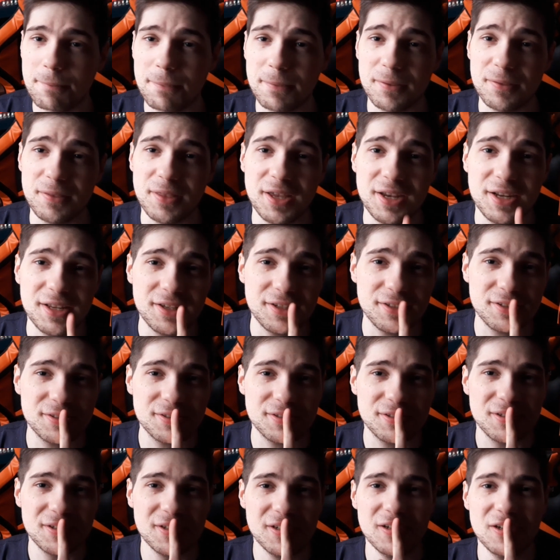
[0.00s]
That
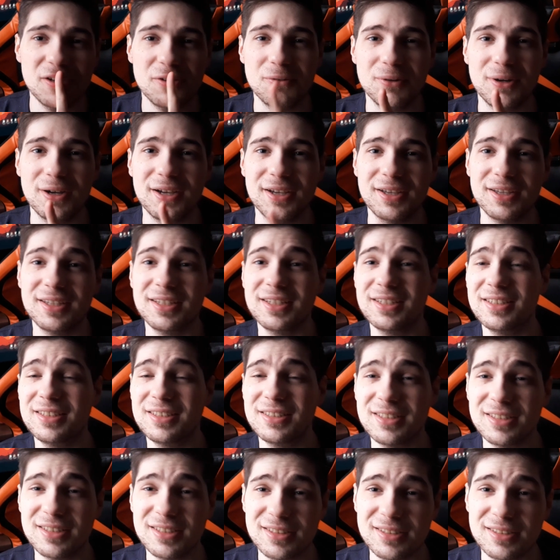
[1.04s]
is why
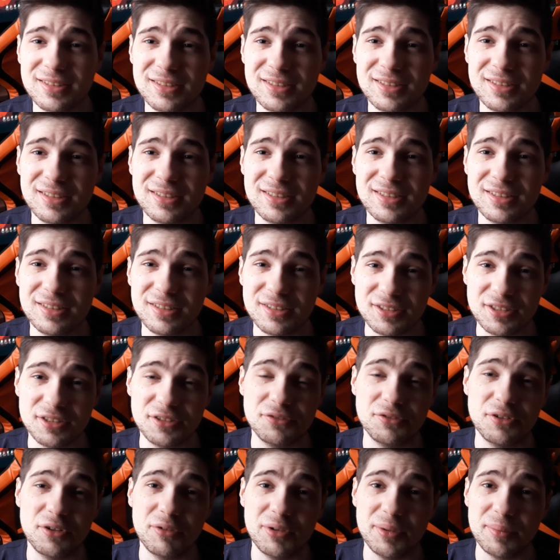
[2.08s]
this is
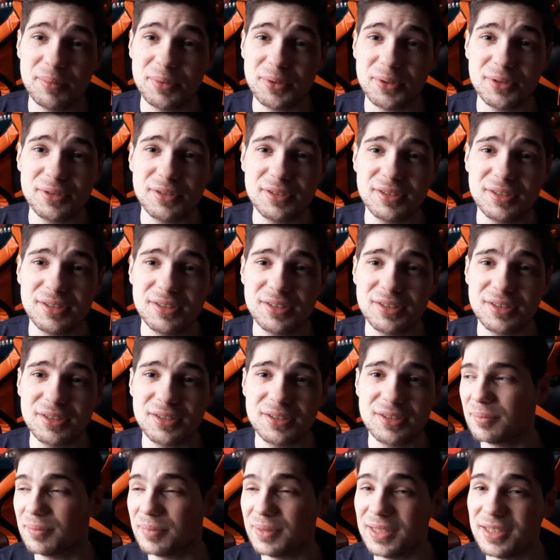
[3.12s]
very important.
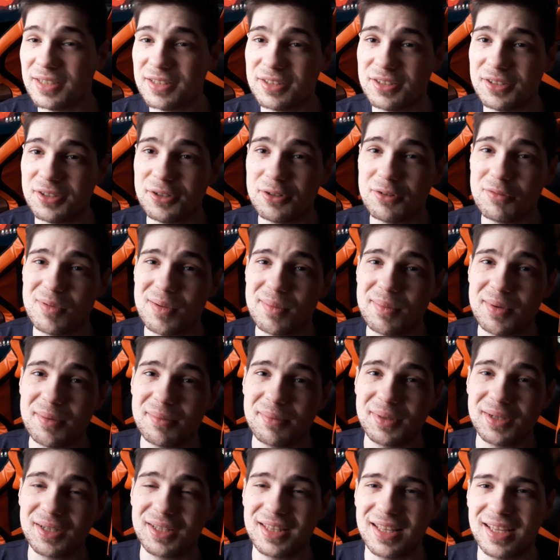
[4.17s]
Please do
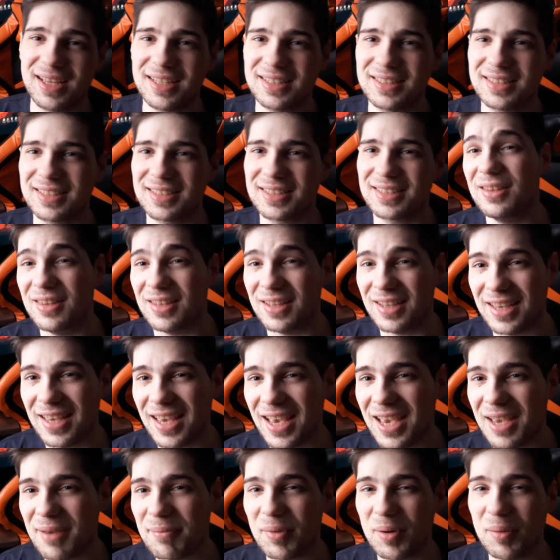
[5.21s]
remember that. The
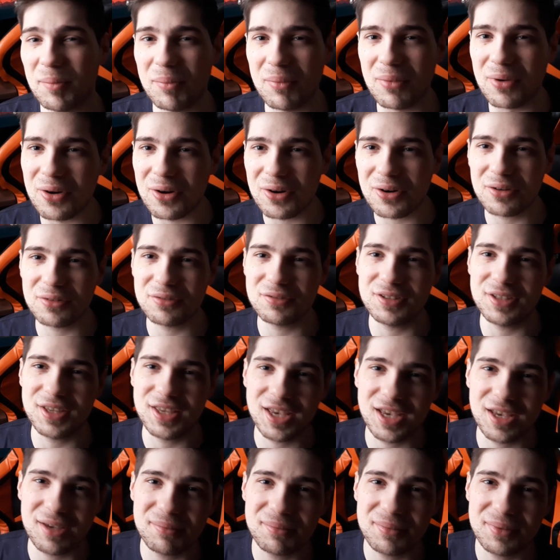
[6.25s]
game, more of the
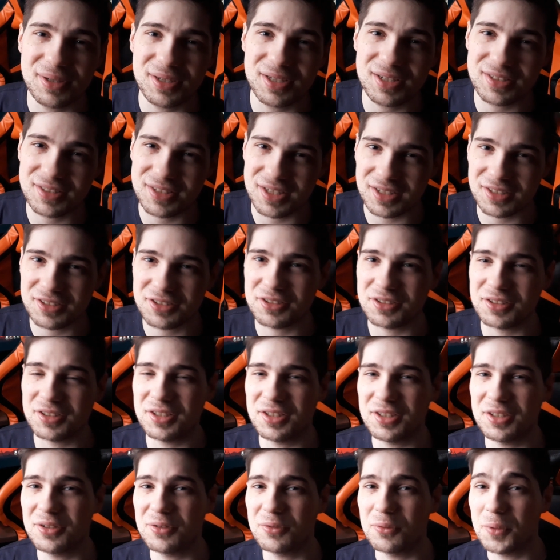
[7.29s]
game, is
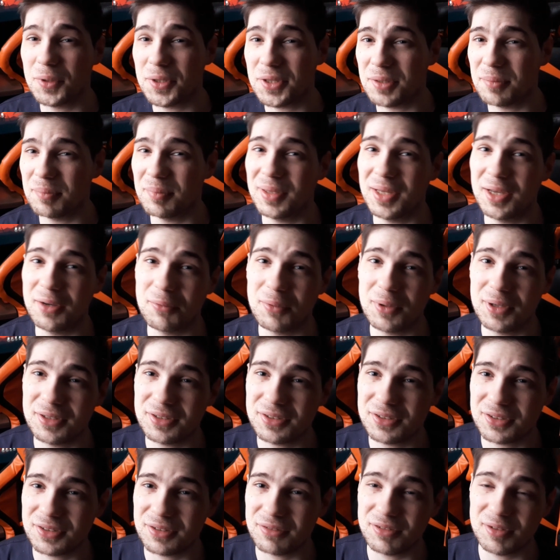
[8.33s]
actually what the player
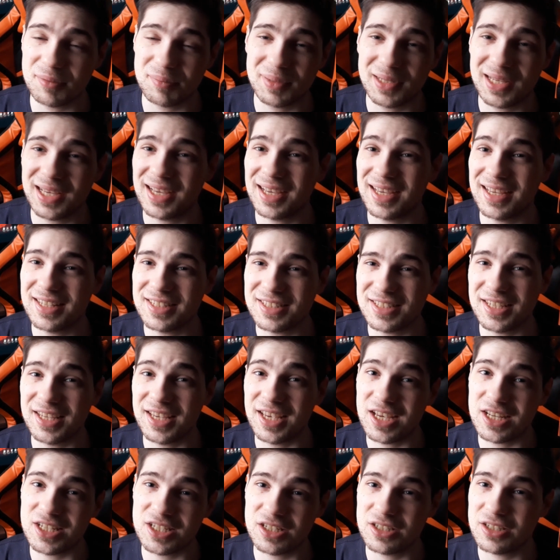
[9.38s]
wants. If the player is
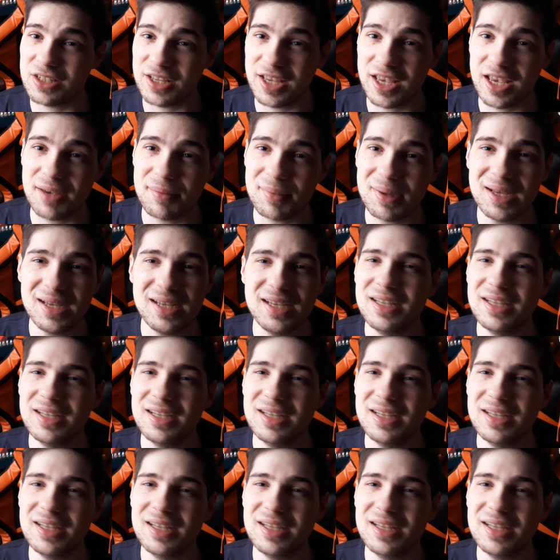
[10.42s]
engaged in the game,